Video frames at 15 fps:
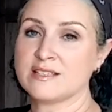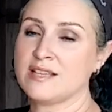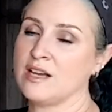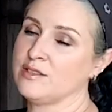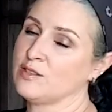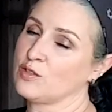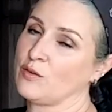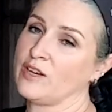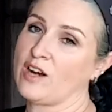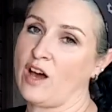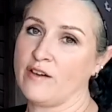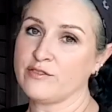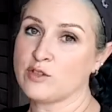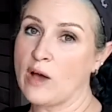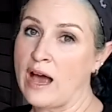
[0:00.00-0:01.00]
sunscreen
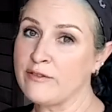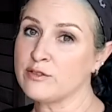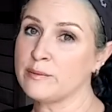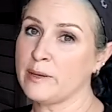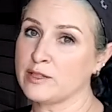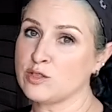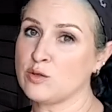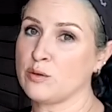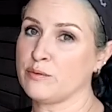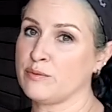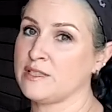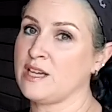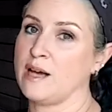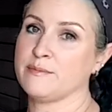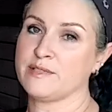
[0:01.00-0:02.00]
off. So after about two or
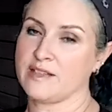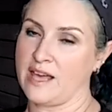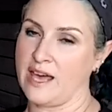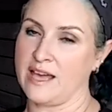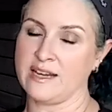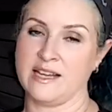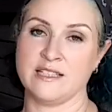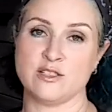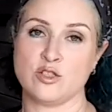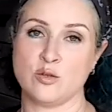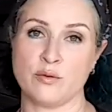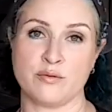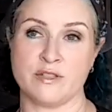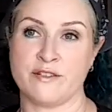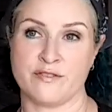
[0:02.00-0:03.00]
three times of that and
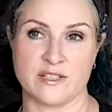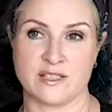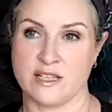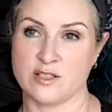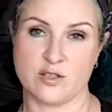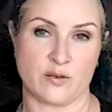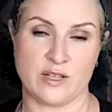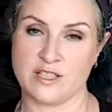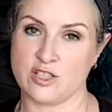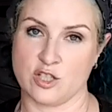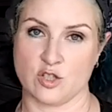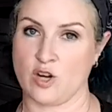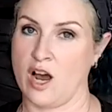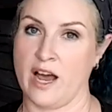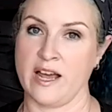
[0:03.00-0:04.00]
two or three different sunscreens
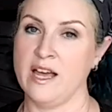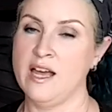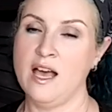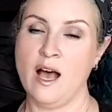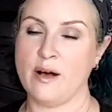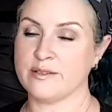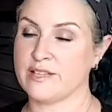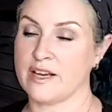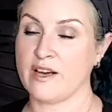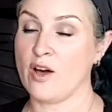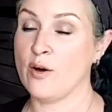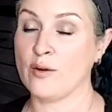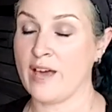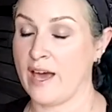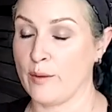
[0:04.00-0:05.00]
to try, I was like,
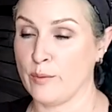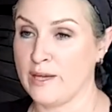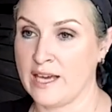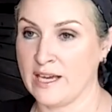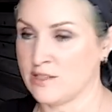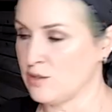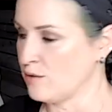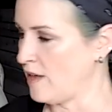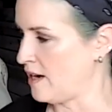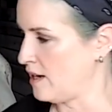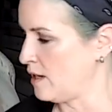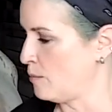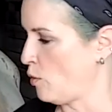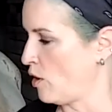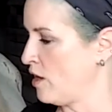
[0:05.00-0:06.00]
okay, we can't do
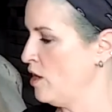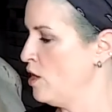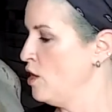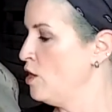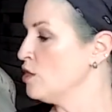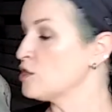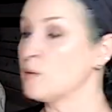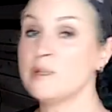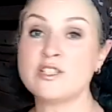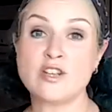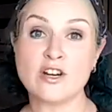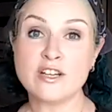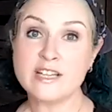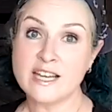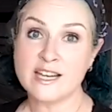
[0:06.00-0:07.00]
that anymore. So we
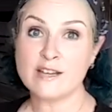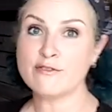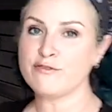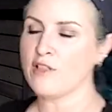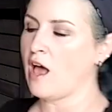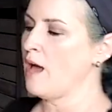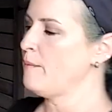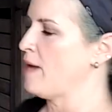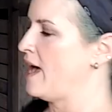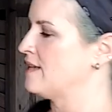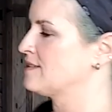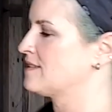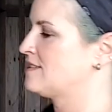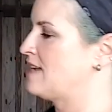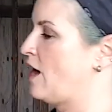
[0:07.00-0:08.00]
started getting fly
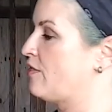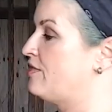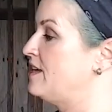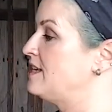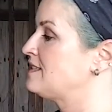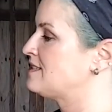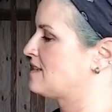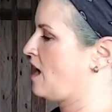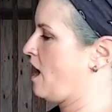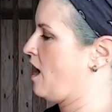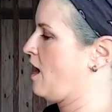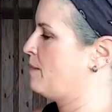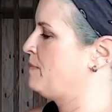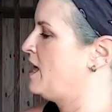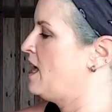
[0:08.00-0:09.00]
masks. Now this
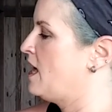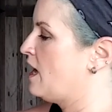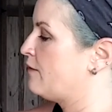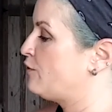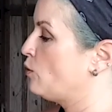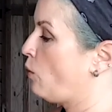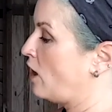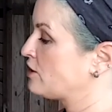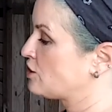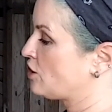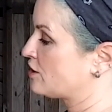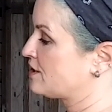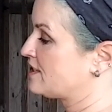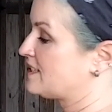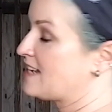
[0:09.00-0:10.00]
time, if you watched
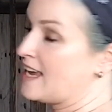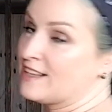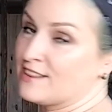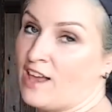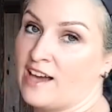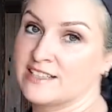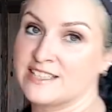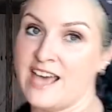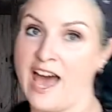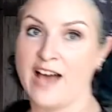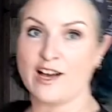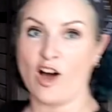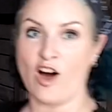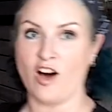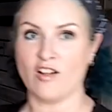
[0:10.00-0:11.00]
our state line
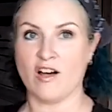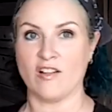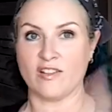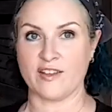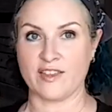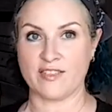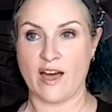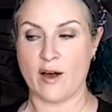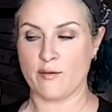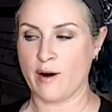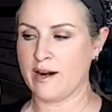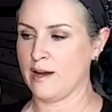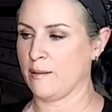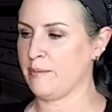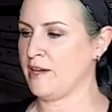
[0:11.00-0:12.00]
tack haul, I'll link that
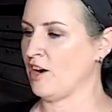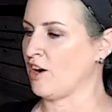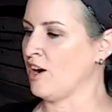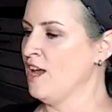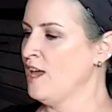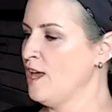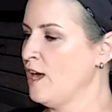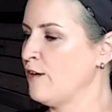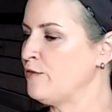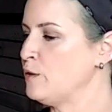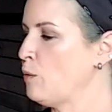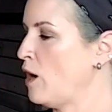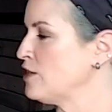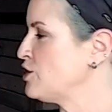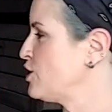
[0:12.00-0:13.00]
right up here. If
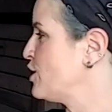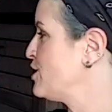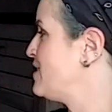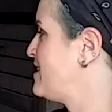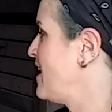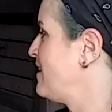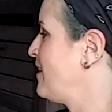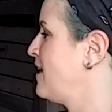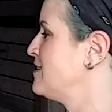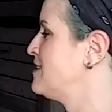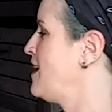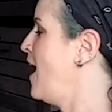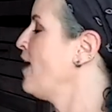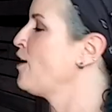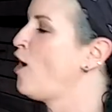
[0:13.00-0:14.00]
you watched our state line
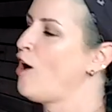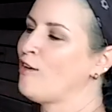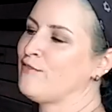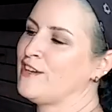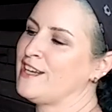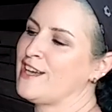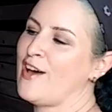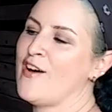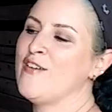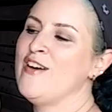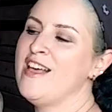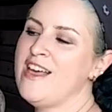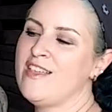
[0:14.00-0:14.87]
tack haul video,